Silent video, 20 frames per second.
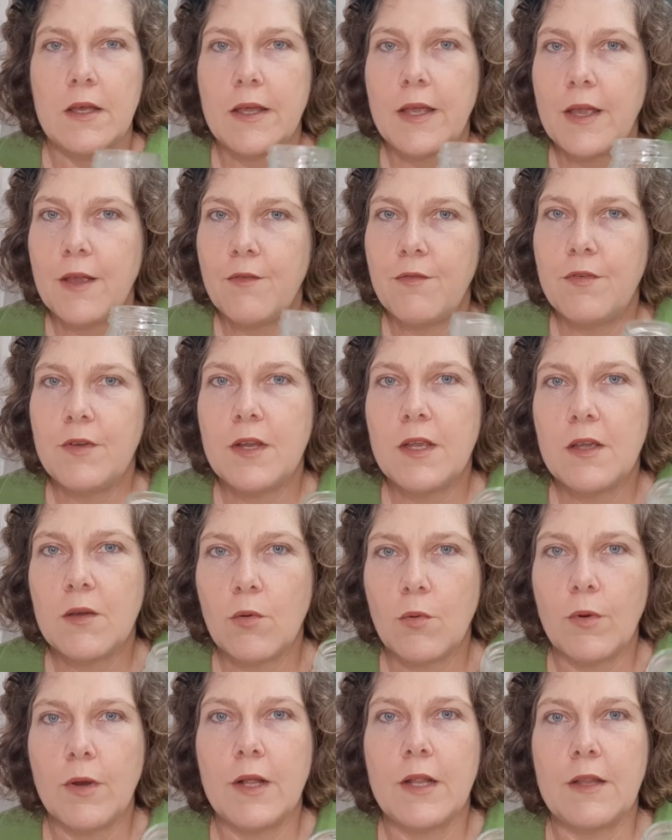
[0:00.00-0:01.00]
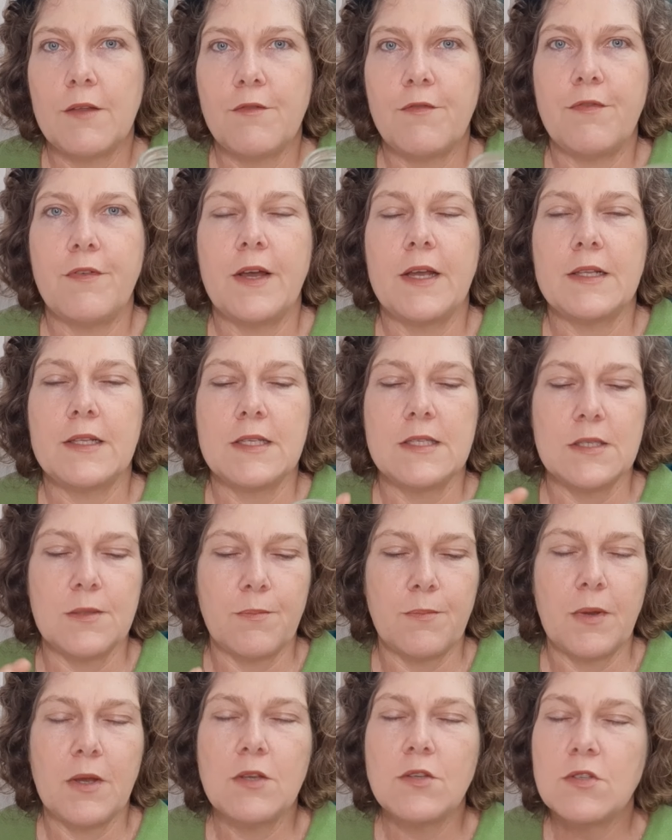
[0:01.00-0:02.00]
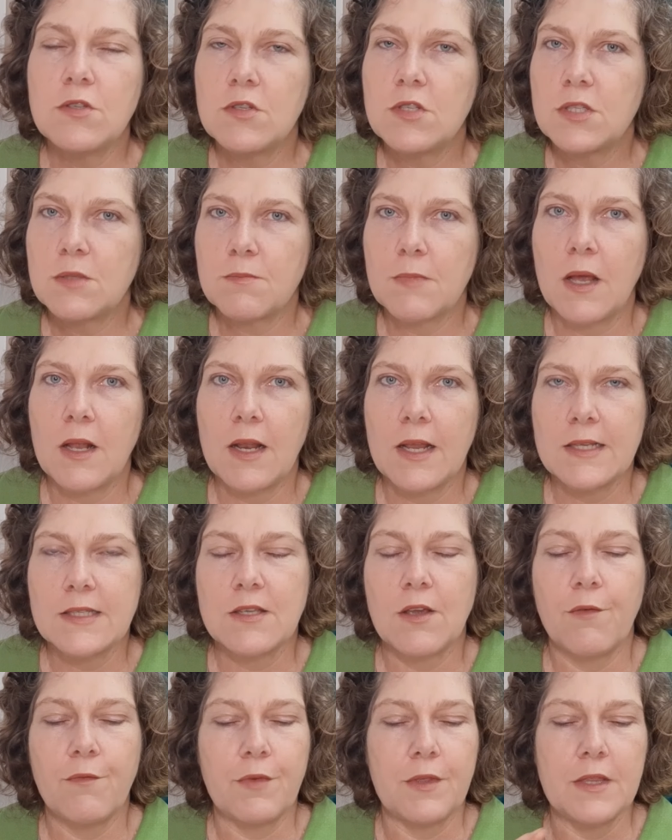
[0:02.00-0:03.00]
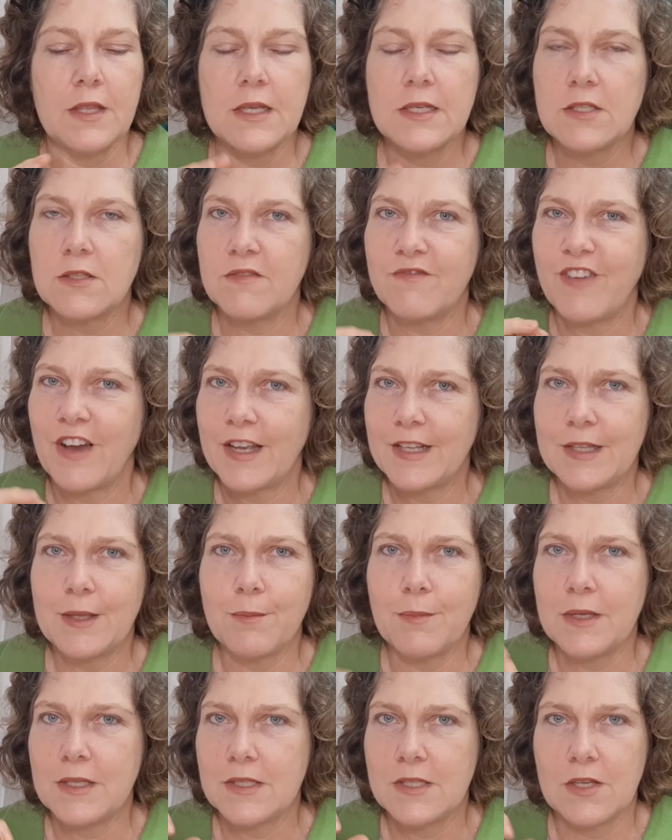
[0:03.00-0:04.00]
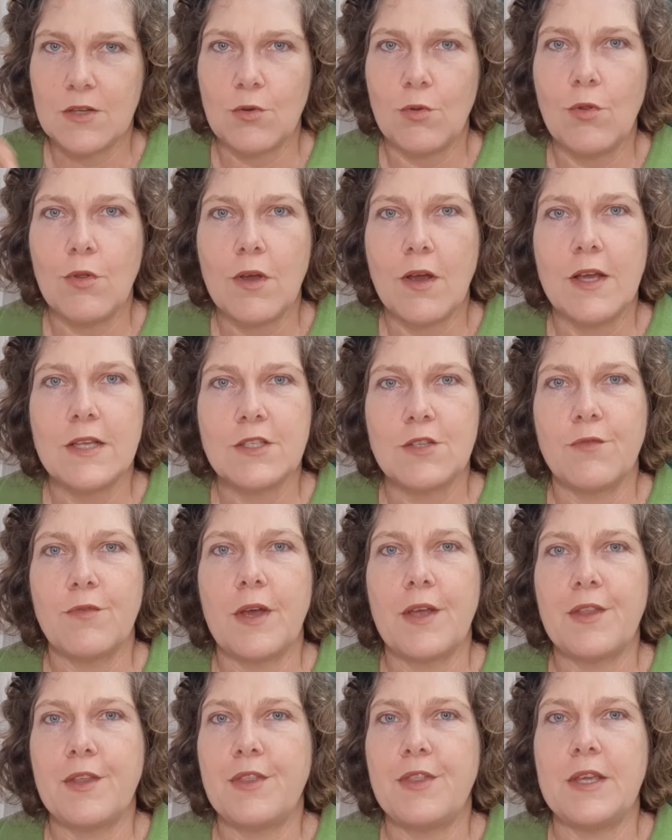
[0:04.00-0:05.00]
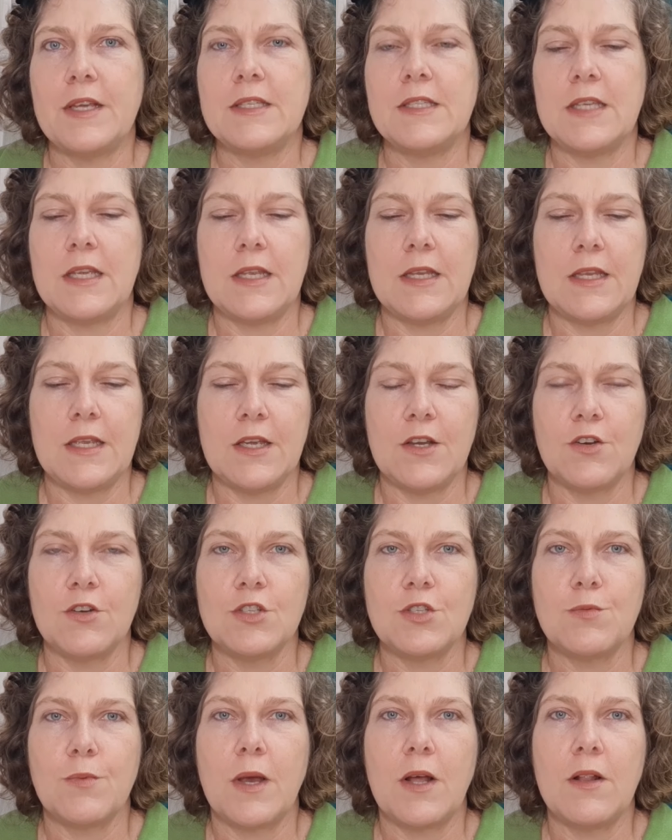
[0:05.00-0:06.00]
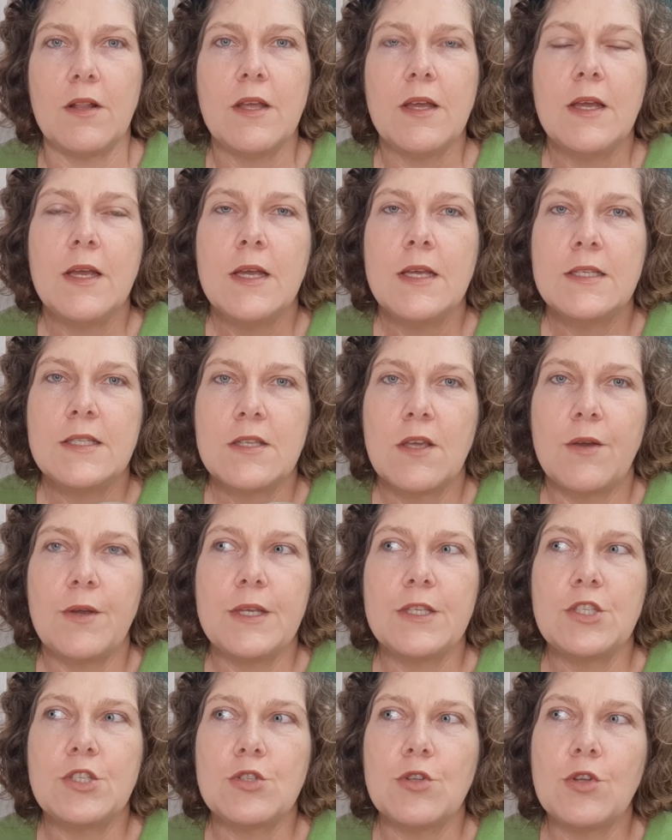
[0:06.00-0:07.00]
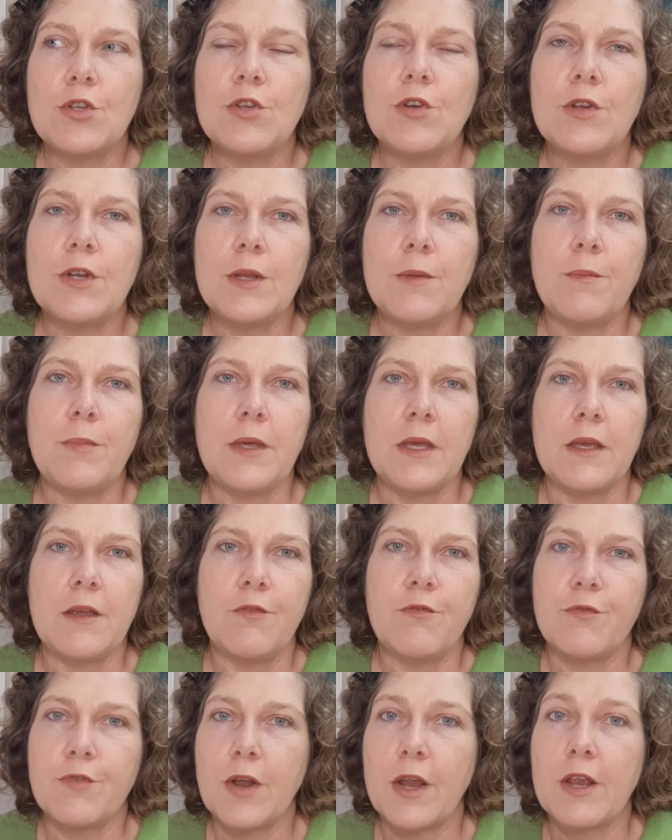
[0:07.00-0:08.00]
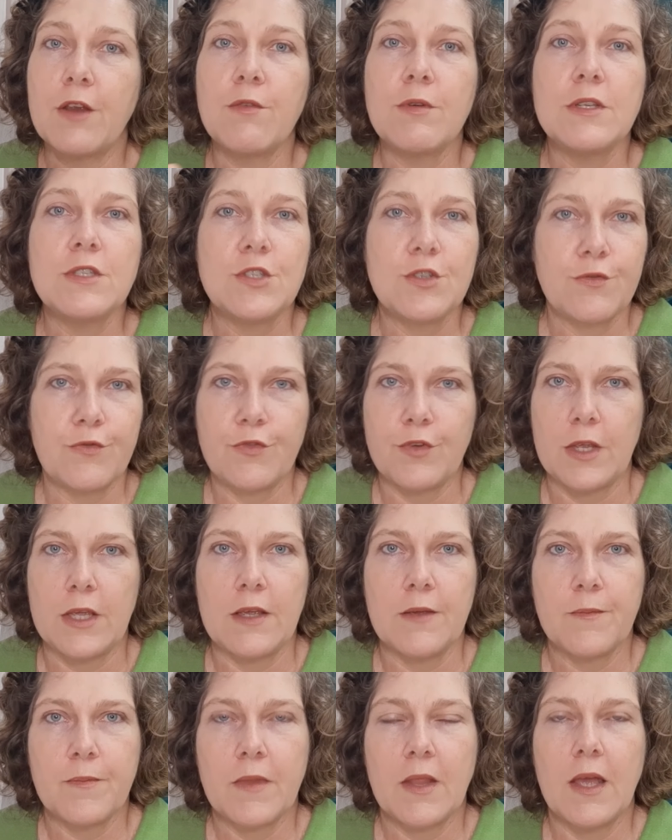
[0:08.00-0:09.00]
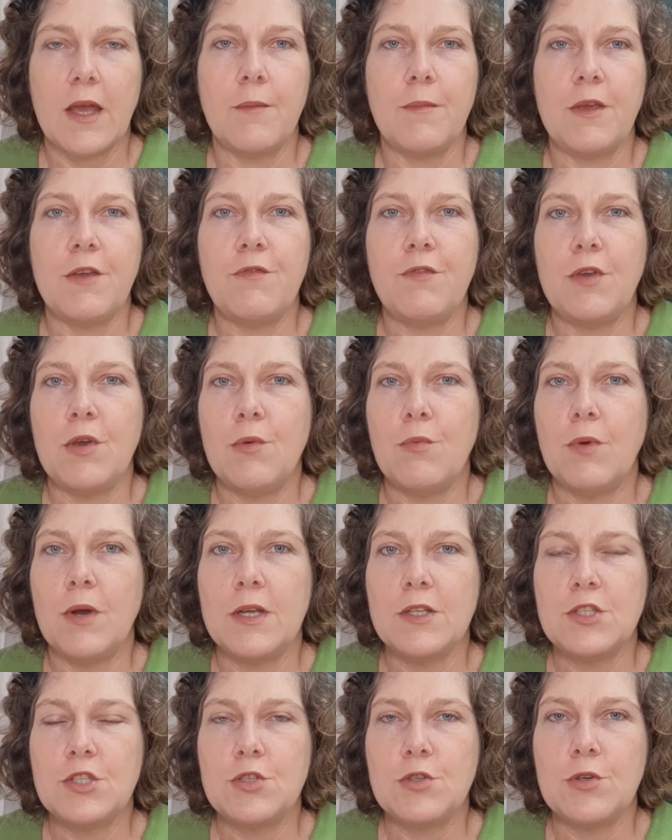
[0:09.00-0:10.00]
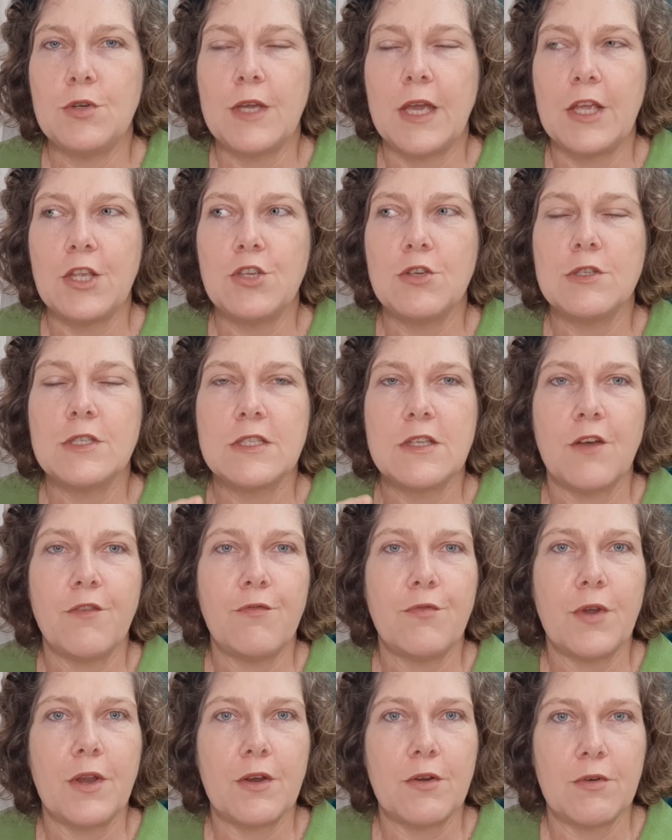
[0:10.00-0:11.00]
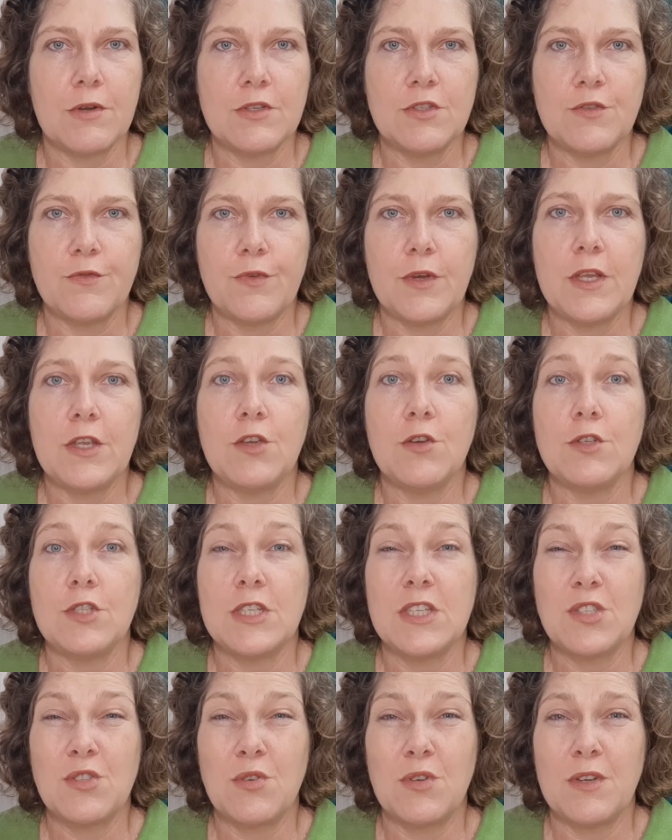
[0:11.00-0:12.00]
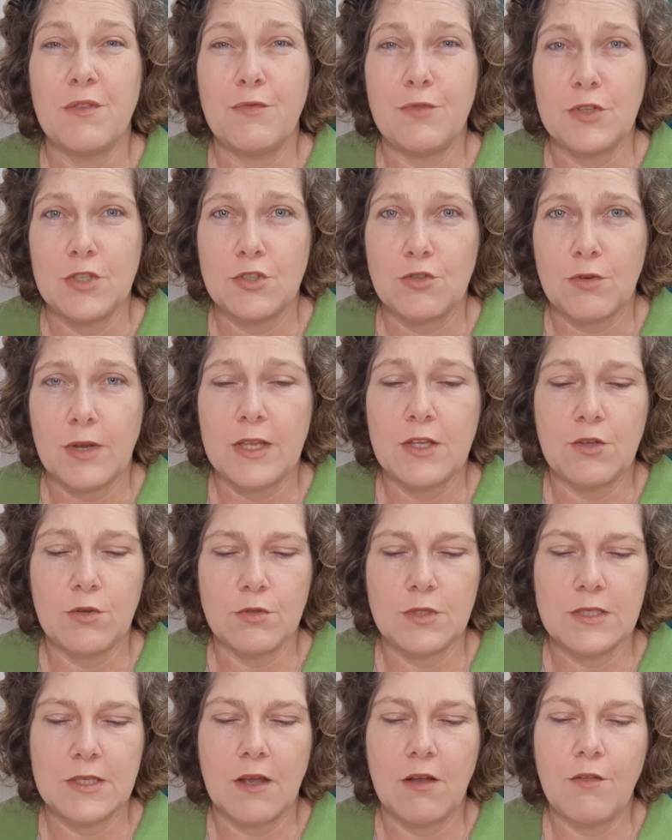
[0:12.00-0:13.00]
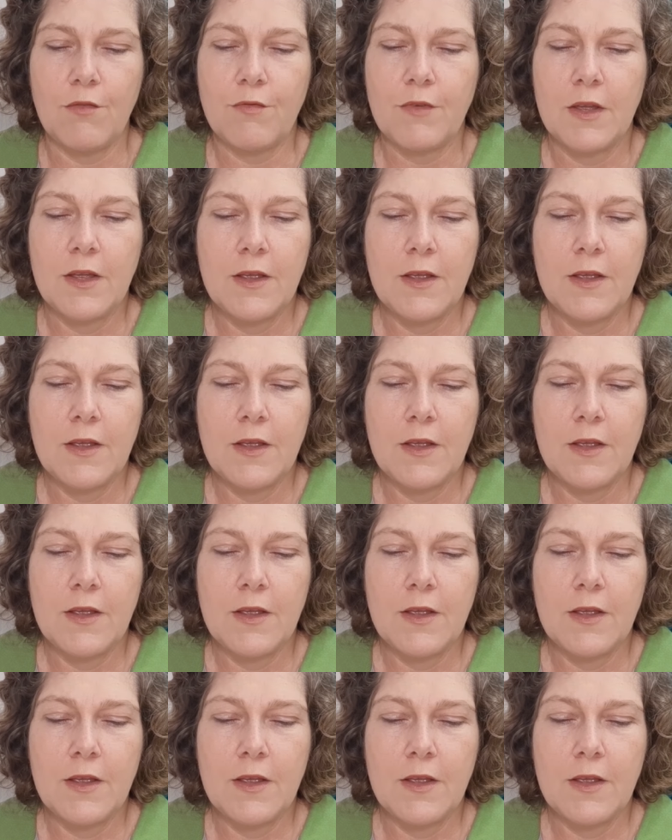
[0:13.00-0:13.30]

Every oil and fat is supposed to smell like something. There's vitamins and all kinds of other things in here as well. So it's not going to be fragrance free. If you want to get your stuff fragrance free, you're just going to frustrate yourself.